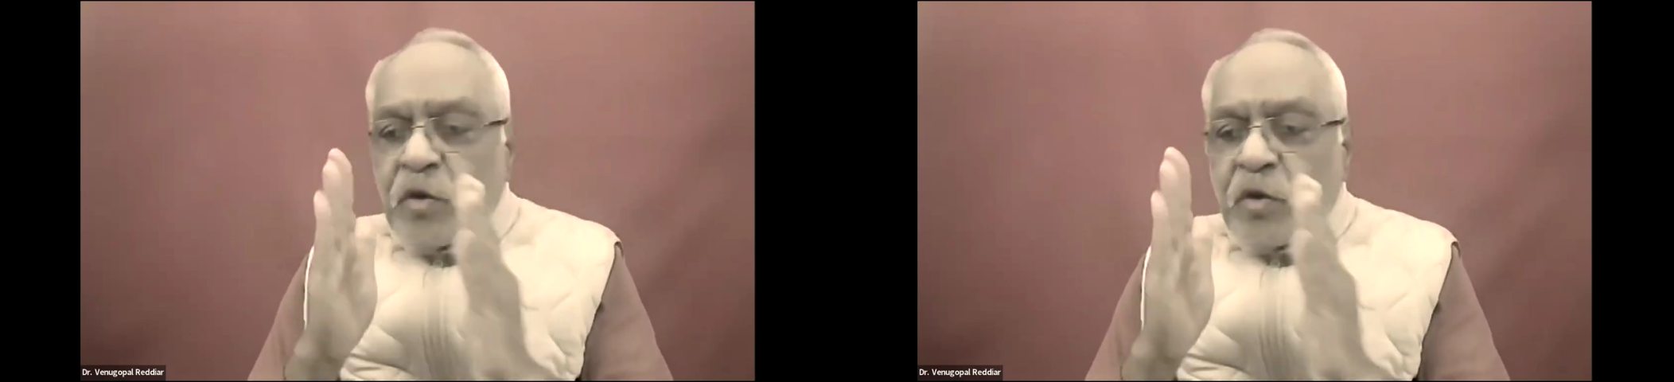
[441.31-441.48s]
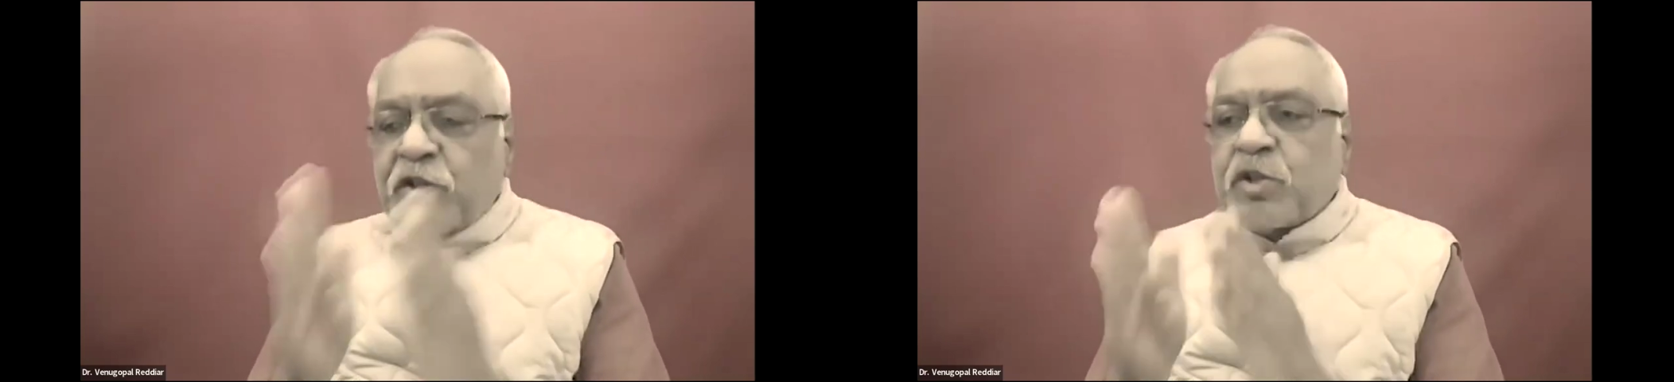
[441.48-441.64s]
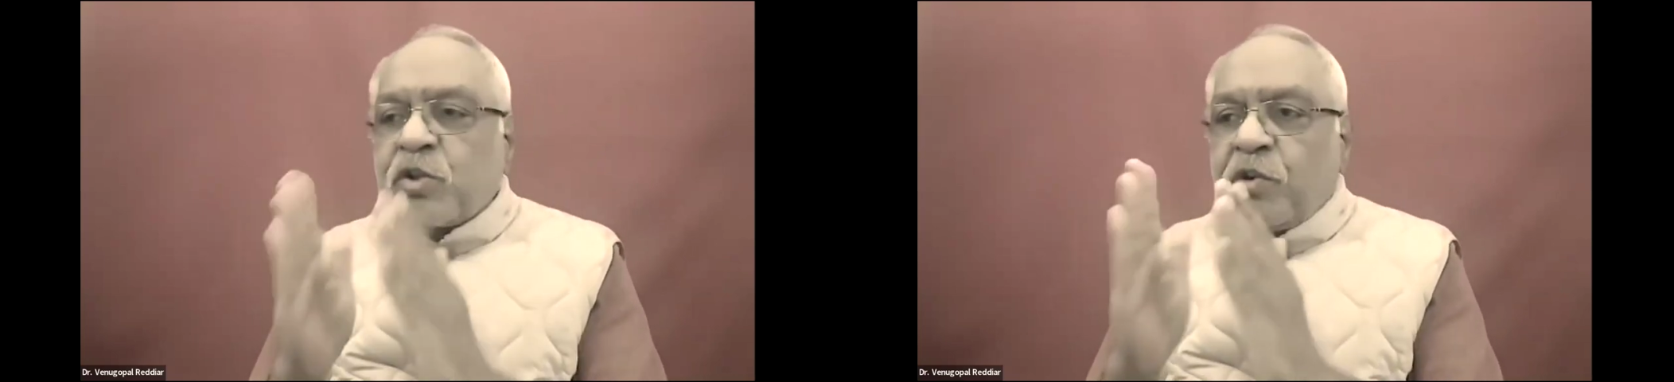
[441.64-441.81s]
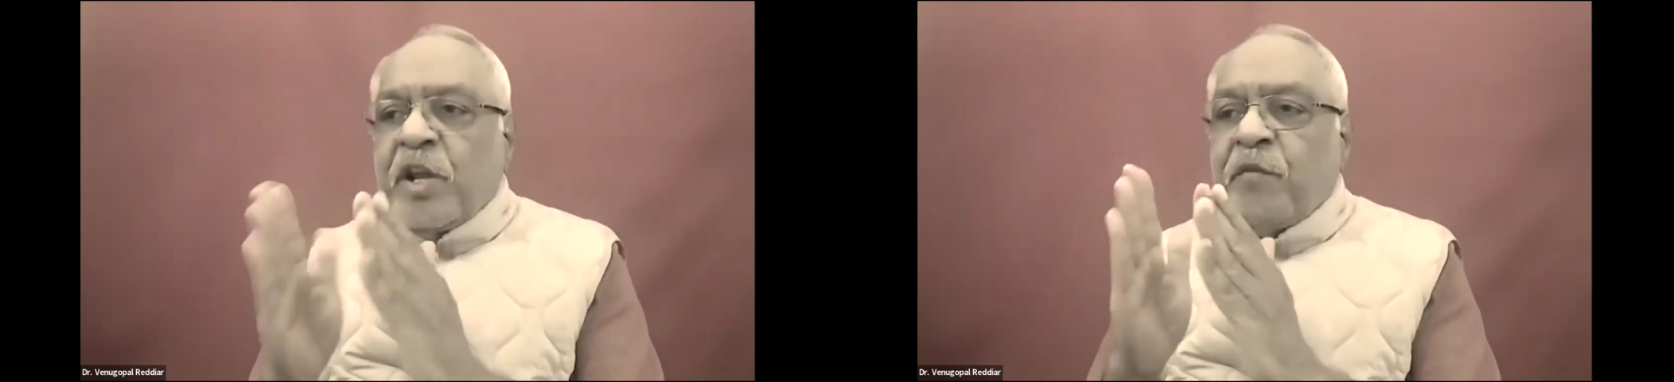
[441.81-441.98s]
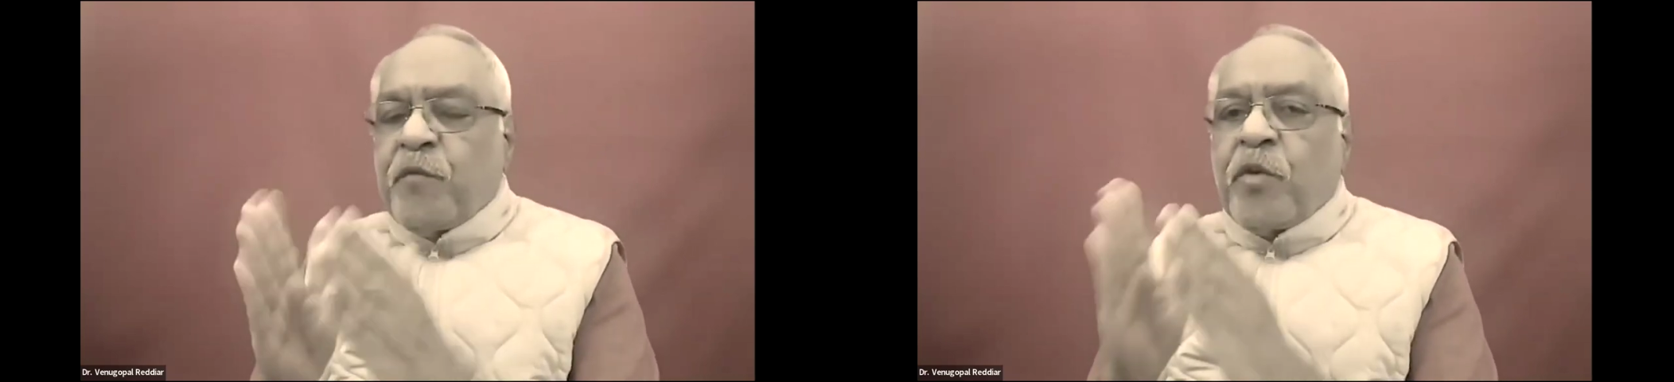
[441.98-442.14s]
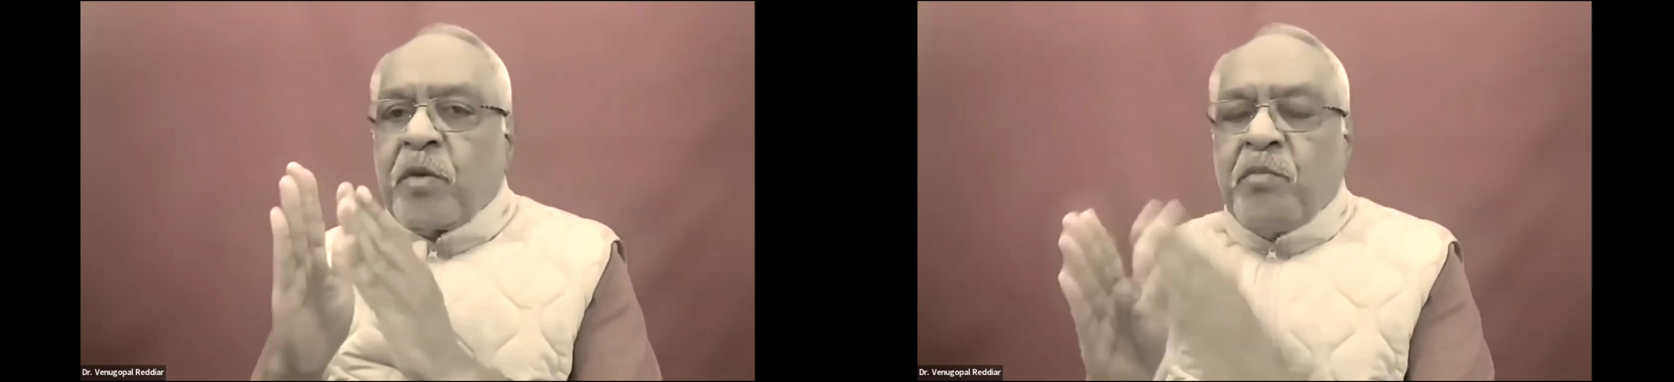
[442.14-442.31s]
low
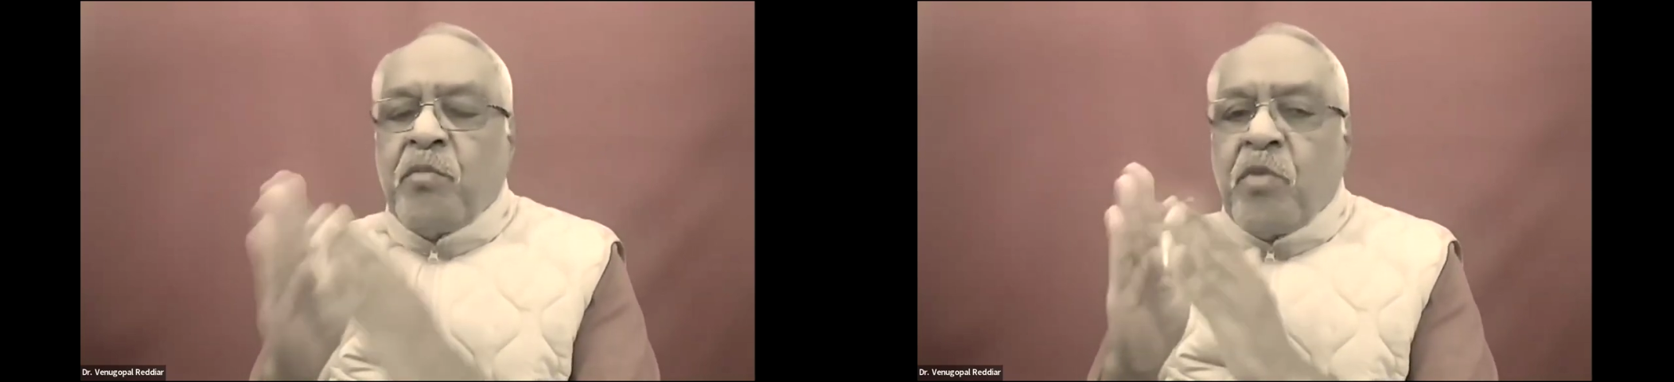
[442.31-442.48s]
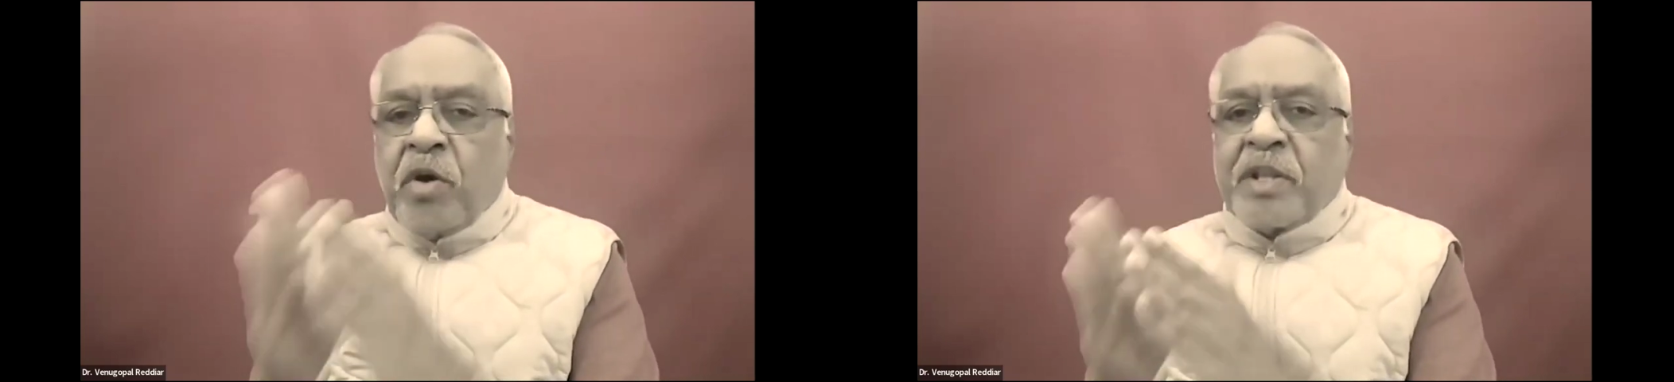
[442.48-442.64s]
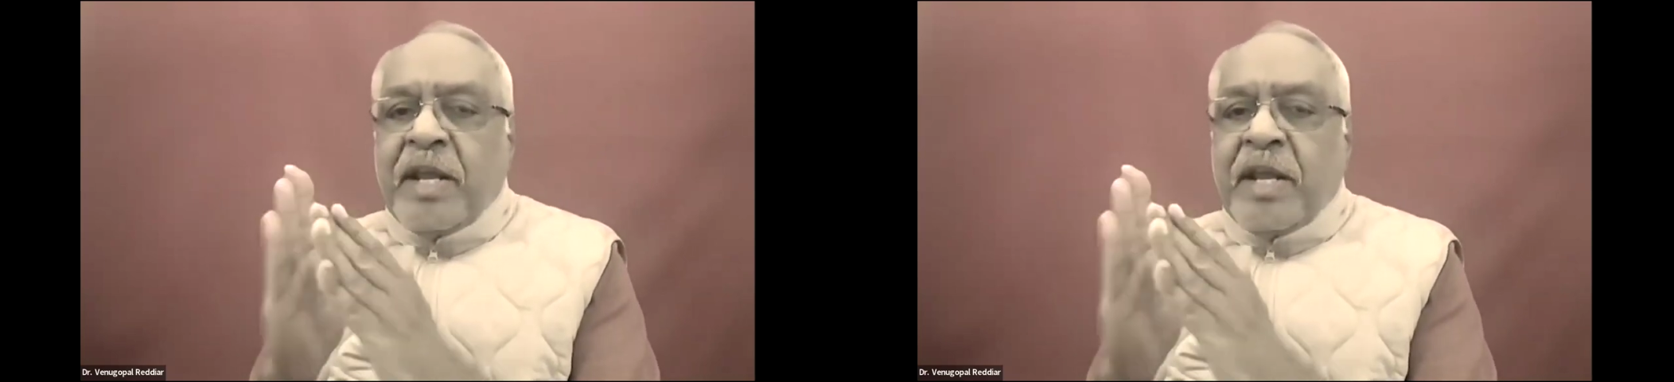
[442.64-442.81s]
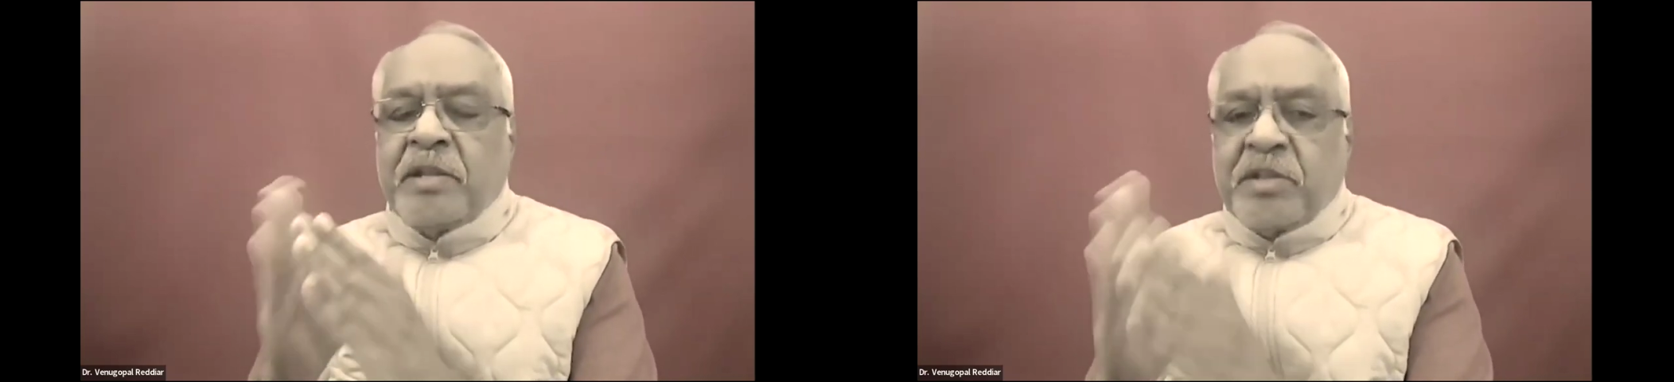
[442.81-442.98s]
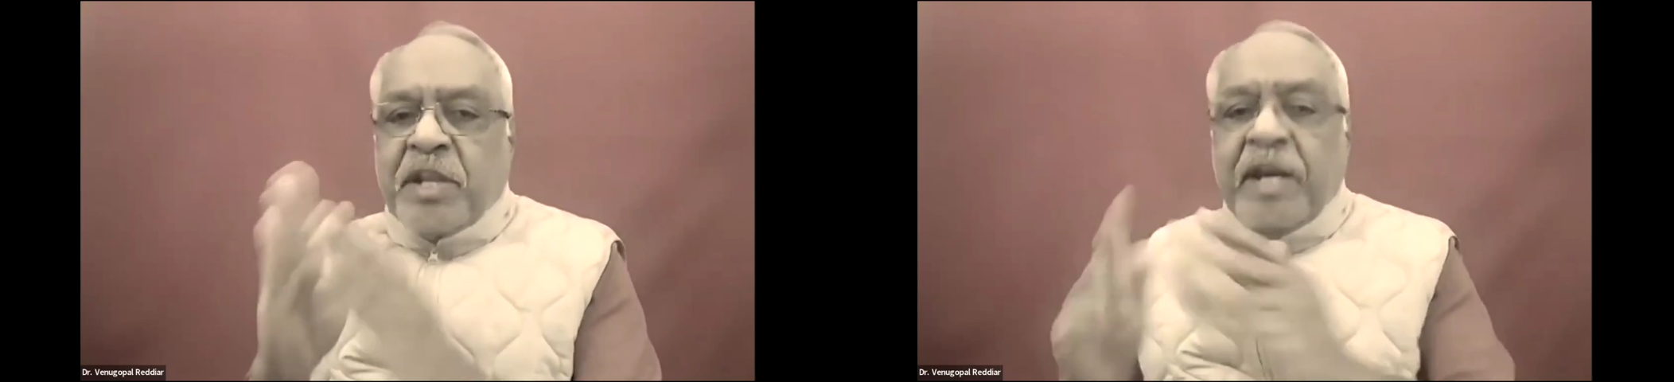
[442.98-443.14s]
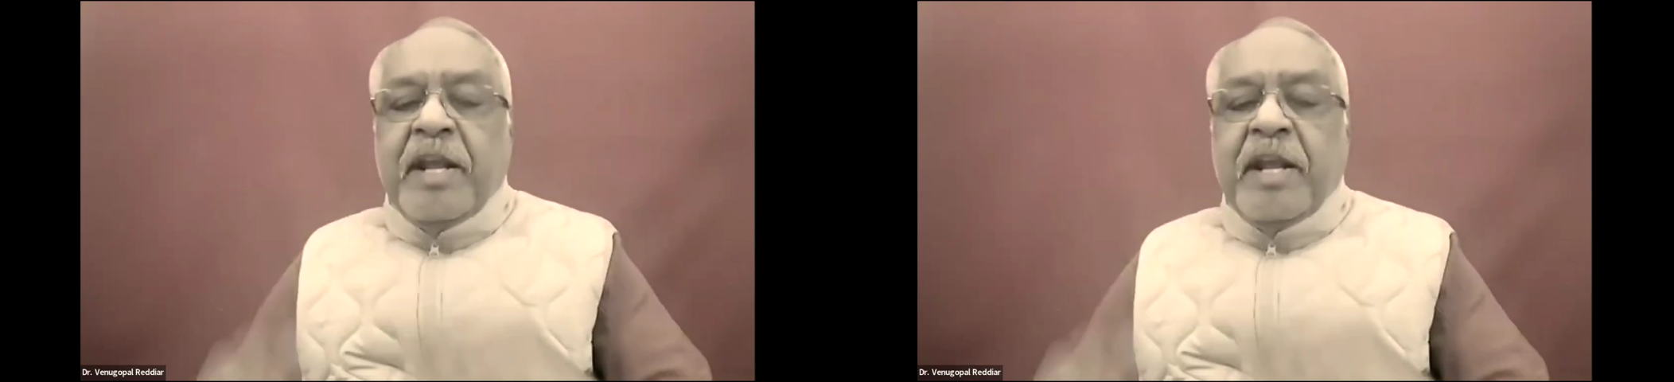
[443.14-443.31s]
sodium for more than
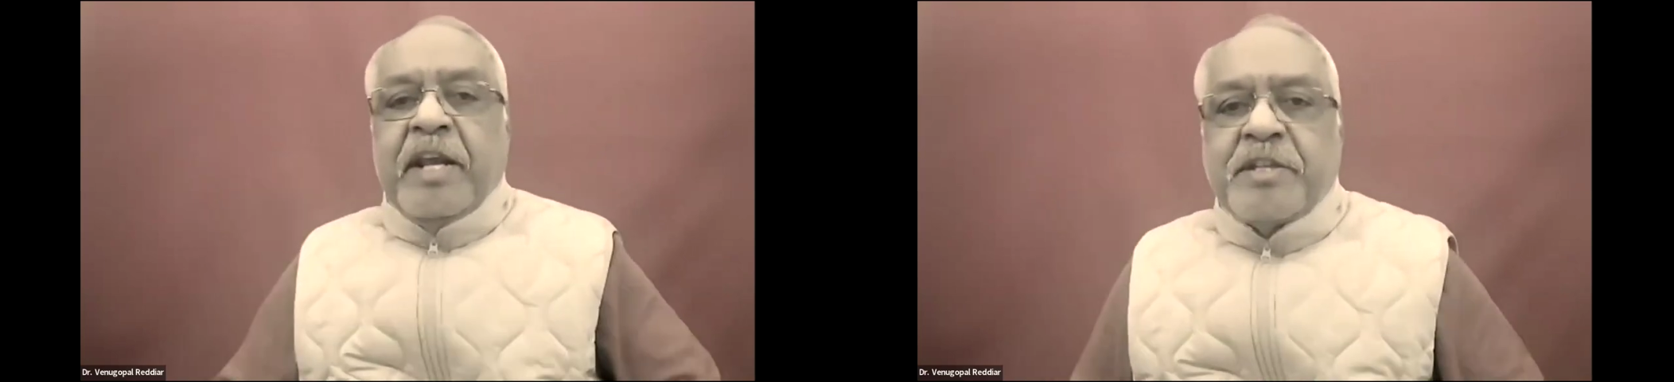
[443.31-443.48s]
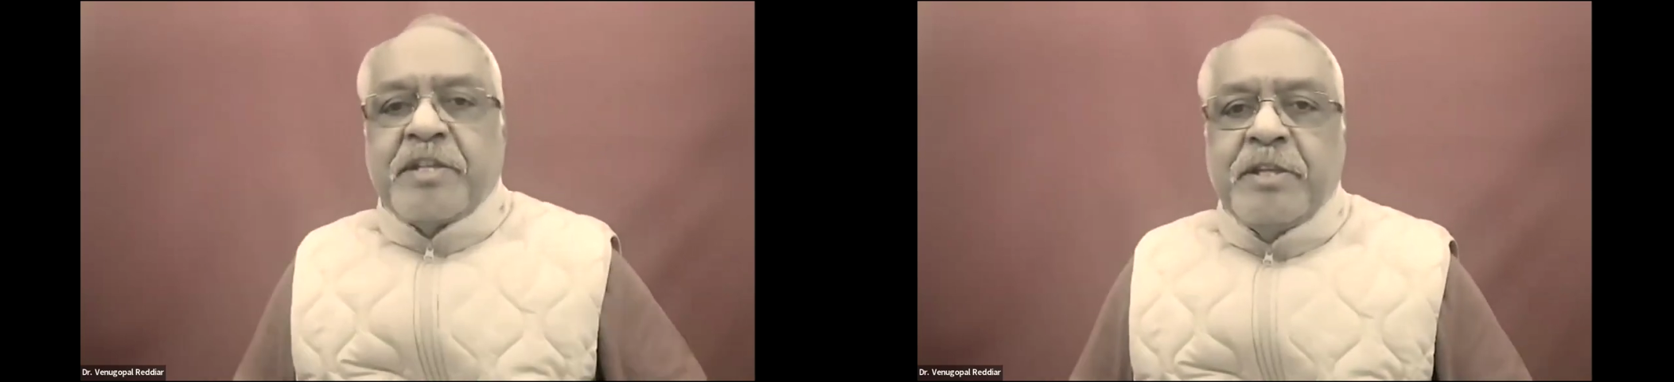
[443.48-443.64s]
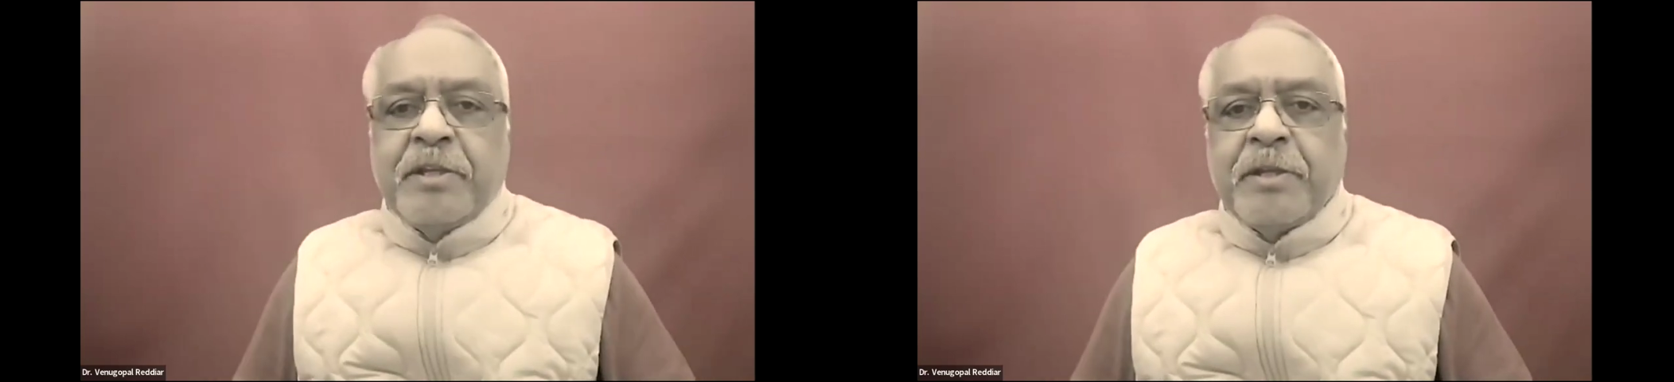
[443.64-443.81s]
3 days.